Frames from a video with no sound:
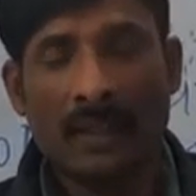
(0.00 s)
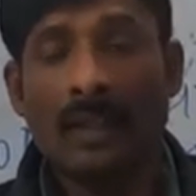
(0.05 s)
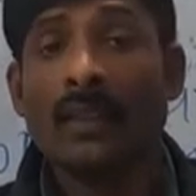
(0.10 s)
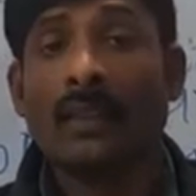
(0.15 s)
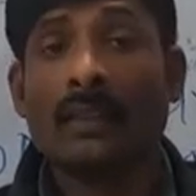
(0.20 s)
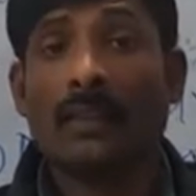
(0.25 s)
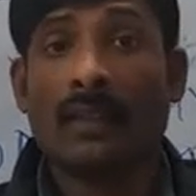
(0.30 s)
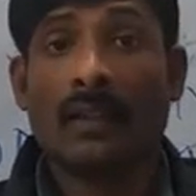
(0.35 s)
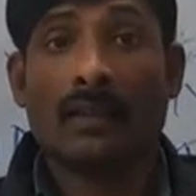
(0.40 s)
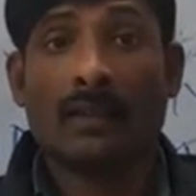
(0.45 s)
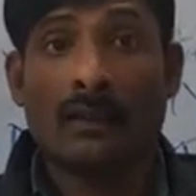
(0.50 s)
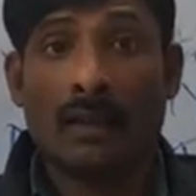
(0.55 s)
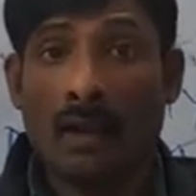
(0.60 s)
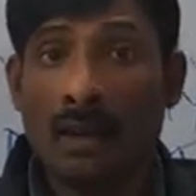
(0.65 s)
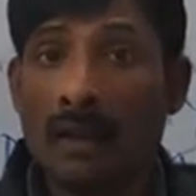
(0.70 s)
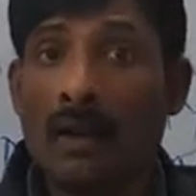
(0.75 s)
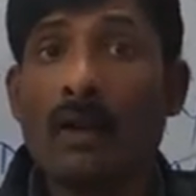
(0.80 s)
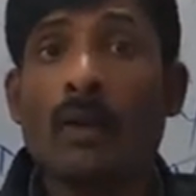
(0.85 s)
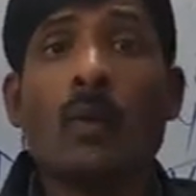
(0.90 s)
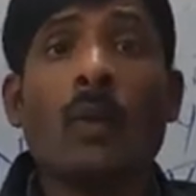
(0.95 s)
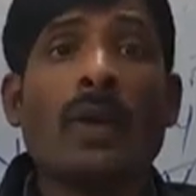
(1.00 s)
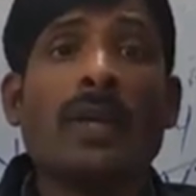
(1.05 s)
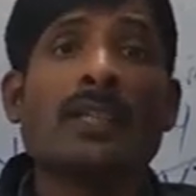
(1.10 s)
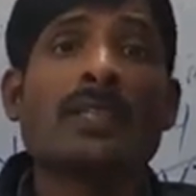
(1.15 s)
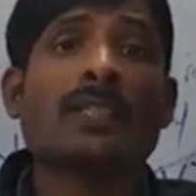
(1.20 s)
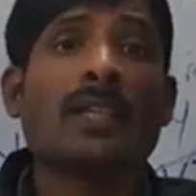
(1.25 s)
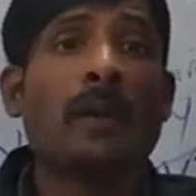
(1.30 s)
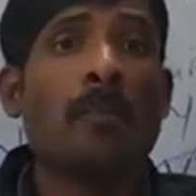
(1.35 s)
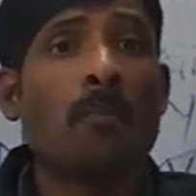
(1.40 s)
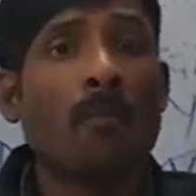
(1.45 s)
The third one,
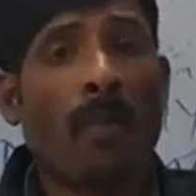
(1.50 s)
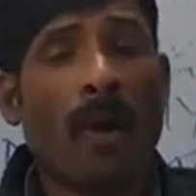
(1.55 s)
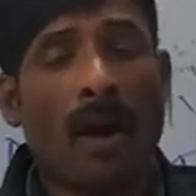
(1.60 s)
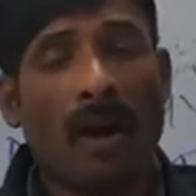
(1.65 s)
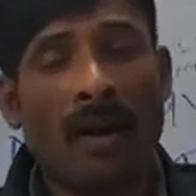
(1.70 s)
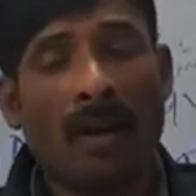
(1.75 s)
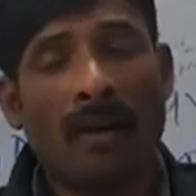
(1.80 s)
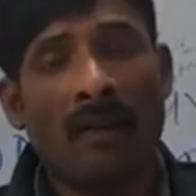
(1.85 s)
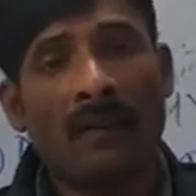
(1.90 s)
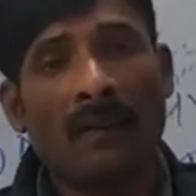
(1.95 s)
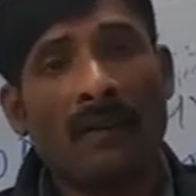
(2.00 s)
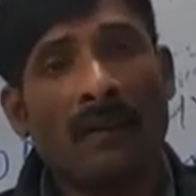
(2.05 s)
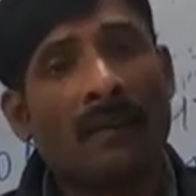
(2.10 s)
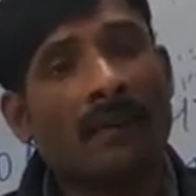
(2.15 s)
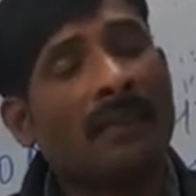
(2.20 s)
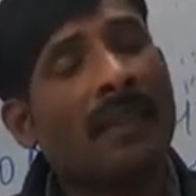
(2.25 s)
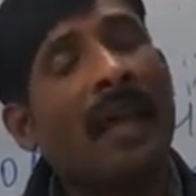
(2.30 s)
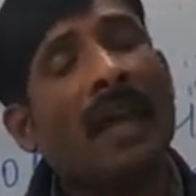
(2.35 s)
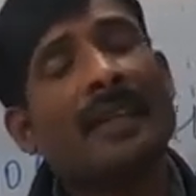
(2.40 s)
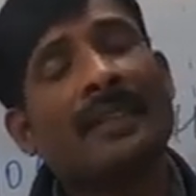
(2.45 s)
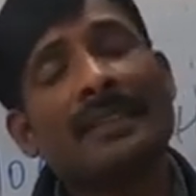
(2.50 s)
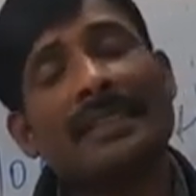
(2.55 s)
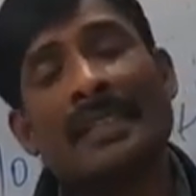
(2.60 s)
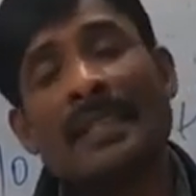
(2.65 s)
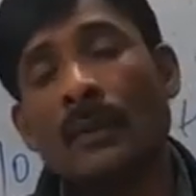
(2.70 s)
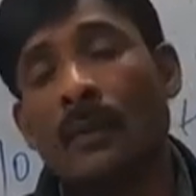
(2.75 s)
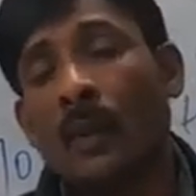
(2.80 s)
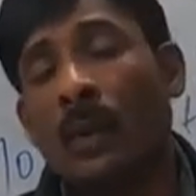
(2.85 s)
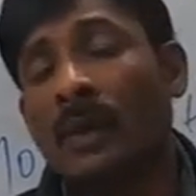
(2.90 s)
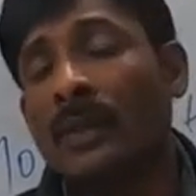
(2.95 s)
Champa, that he
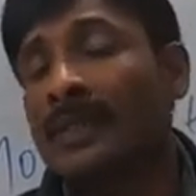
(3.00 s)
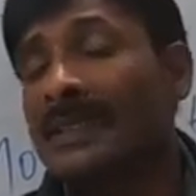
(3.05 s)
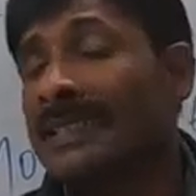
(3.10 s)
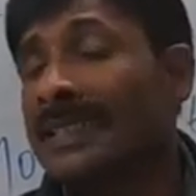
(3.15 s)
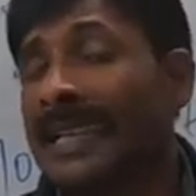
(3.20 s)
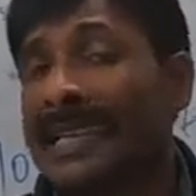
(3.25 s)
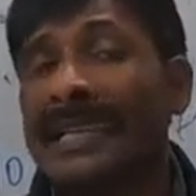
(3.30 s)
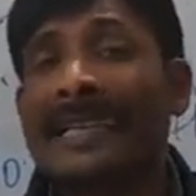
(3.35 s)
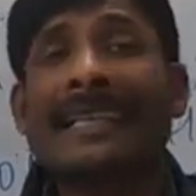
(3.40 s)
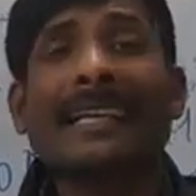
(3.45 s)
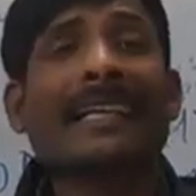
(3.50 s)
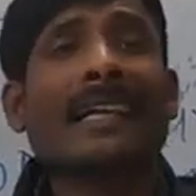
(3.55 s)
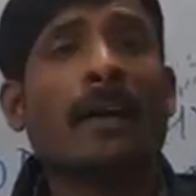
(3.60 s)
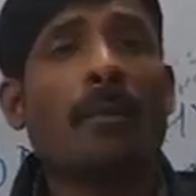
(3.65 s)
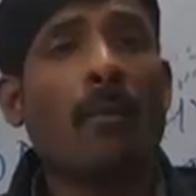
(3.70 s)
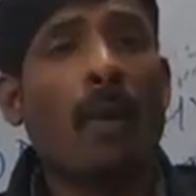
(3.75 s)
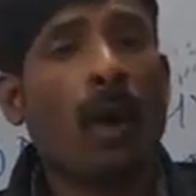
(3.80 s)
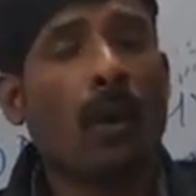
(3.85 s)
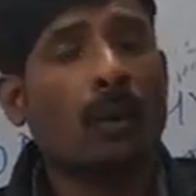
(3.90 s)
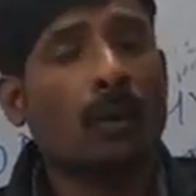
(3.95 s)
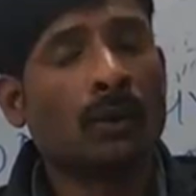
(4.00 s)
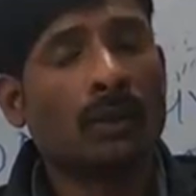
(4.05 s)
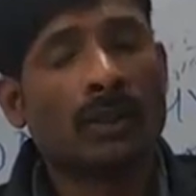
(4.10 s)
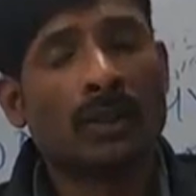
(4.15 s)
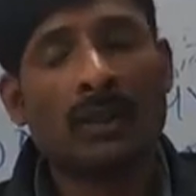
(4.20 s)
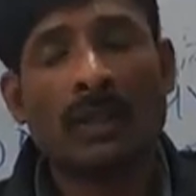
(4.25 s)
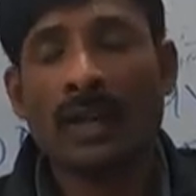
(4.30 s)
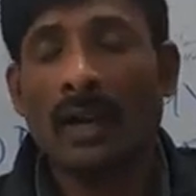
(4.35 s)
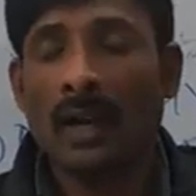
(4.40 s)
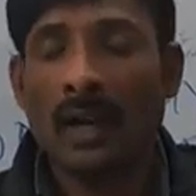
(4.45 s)
was thinking about
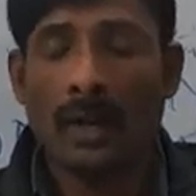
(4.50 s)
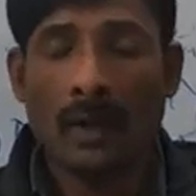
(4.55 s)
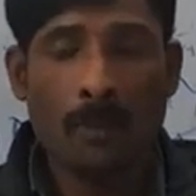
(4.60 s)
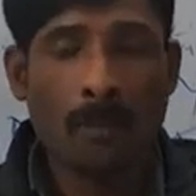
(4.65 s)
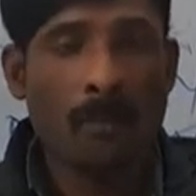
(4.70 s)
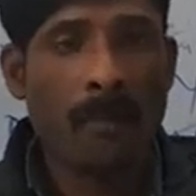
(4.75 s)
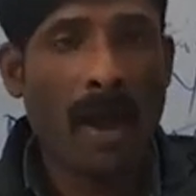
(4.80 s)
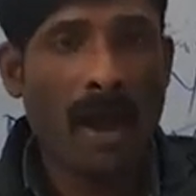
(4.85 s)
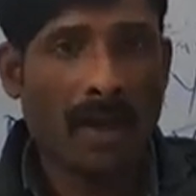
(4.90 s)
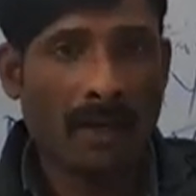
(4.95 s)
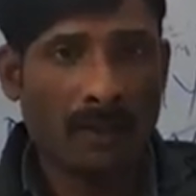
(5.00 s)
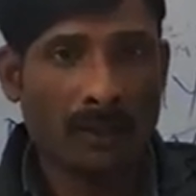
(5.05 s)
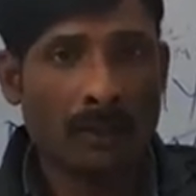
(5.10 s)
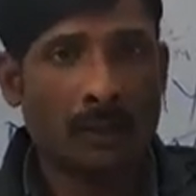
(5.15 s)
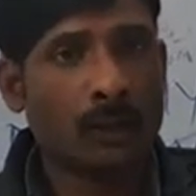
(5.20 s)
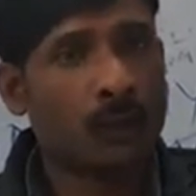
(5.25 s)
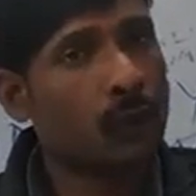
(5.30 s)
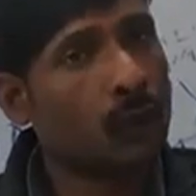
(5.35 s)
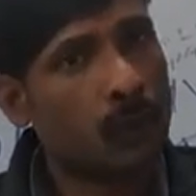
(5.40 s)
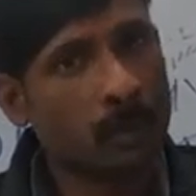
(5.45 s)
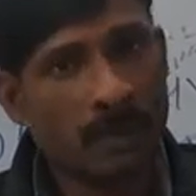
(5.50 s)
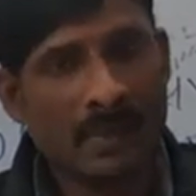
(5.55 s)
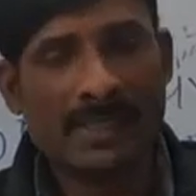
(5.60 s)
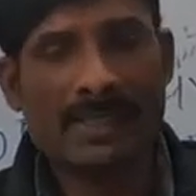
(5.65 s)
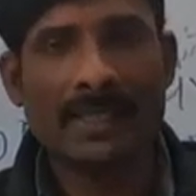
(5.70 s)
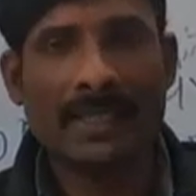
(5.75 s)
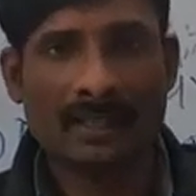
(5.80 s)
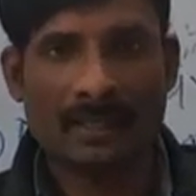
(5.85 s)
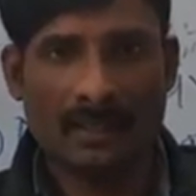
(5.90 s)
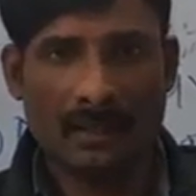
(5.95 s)
her marriage to be
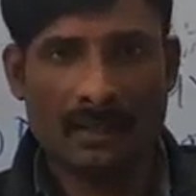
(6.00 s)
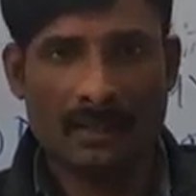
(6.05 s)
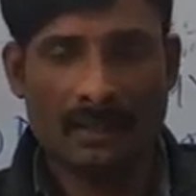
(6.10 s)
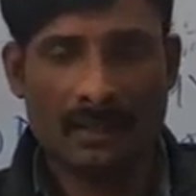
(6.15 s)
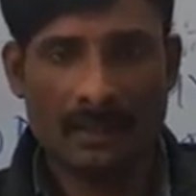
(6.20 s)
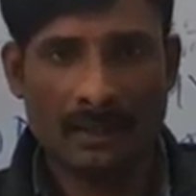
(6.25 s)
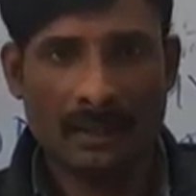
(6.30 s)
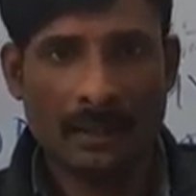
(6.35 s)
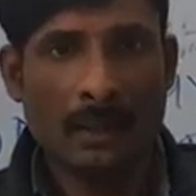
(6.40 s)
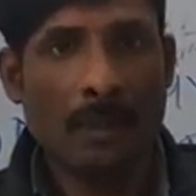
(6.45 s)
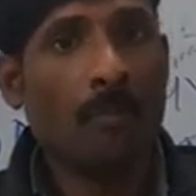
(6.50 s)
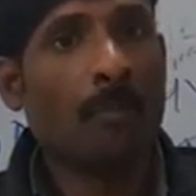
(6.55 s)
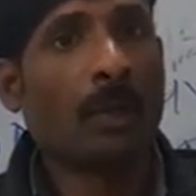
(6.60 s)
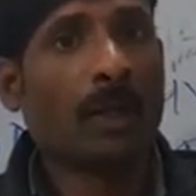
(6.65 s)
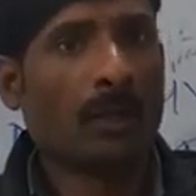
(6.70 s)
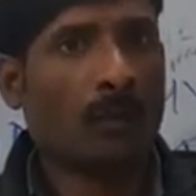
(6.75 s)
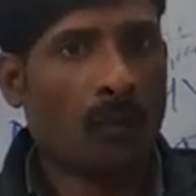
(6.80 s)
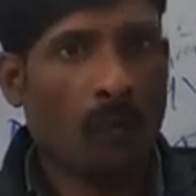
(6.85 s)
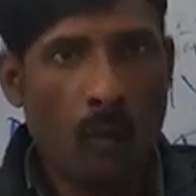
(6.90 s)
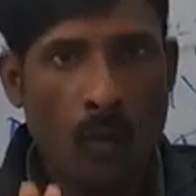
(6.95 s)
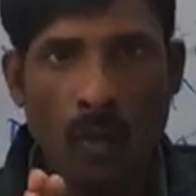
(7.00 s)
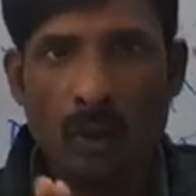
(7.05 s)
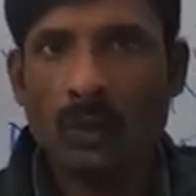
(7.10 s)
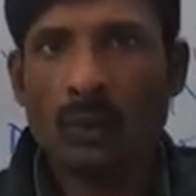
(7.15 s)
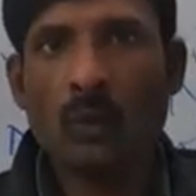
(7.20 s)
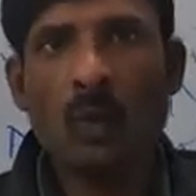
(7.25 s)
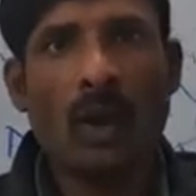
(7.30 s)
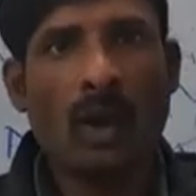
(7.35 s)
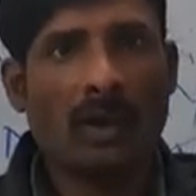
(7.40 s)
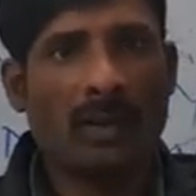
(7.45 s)
settled. But fourth
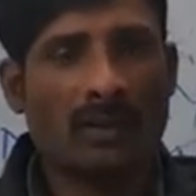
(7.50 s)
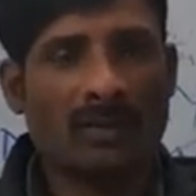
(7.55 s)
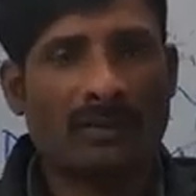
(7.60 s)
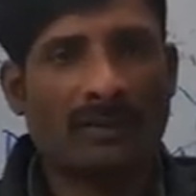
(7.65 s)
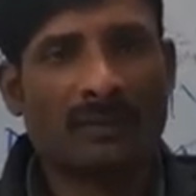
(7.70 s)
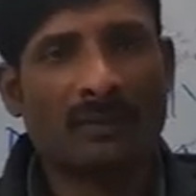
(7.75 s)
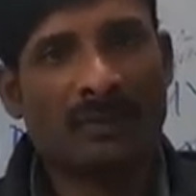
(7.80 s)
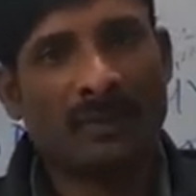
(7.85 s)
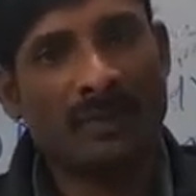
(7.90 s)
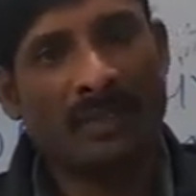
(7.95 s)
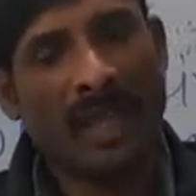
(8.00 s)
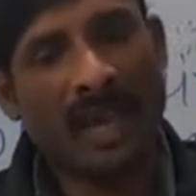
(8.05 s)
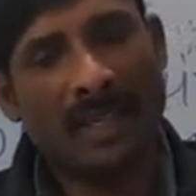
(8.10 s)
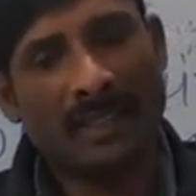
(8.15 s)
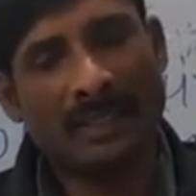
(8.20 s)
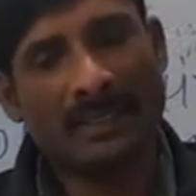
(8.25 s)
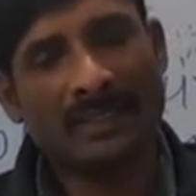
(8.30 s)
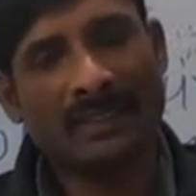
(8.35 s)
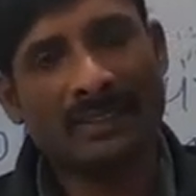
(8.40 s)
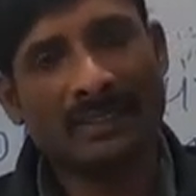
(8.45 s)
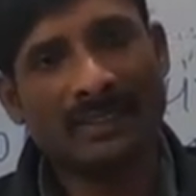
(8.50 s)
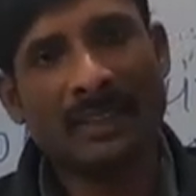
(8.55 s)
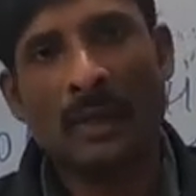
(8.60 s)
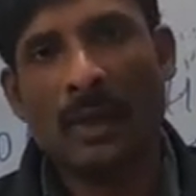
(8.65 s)
one, that is